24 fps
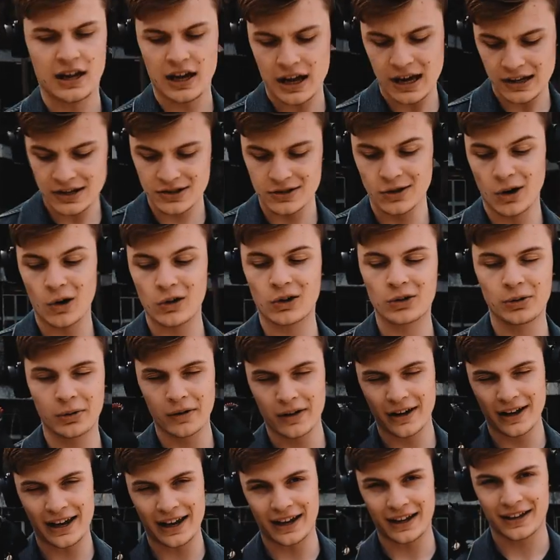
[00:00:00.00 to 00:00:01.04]
It's not
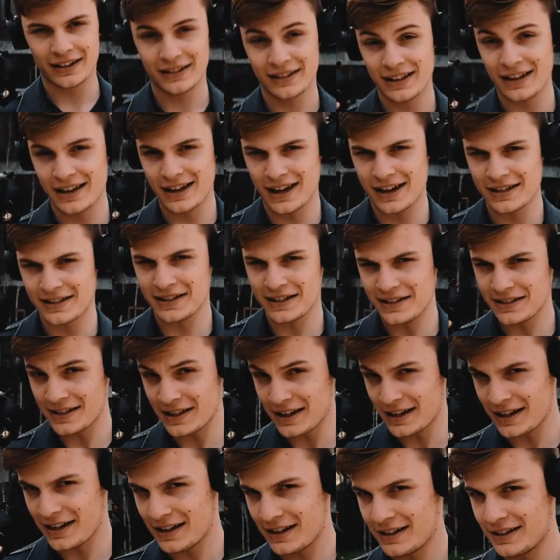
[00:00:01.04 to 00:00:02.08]
quite. It's not. 80D. It's
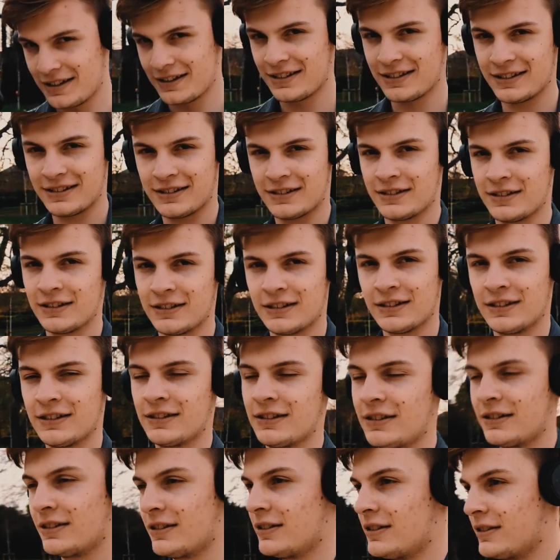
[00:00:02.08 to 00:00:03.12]
not as good as Canon,
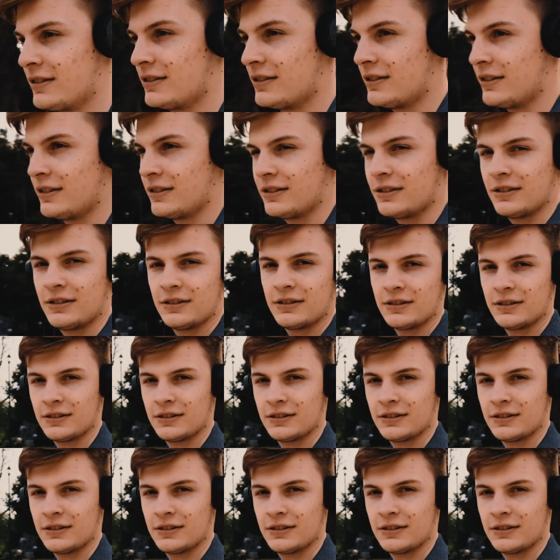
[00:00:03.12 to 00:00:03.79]
but